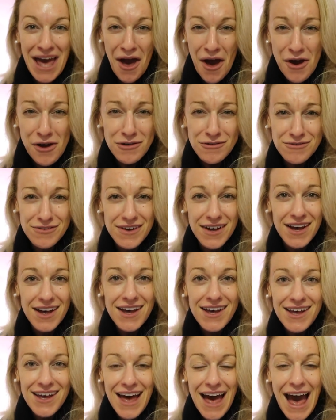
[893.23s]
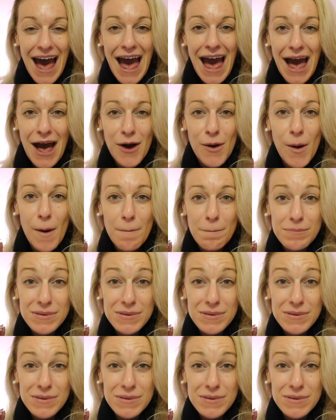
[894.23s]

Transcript: get over how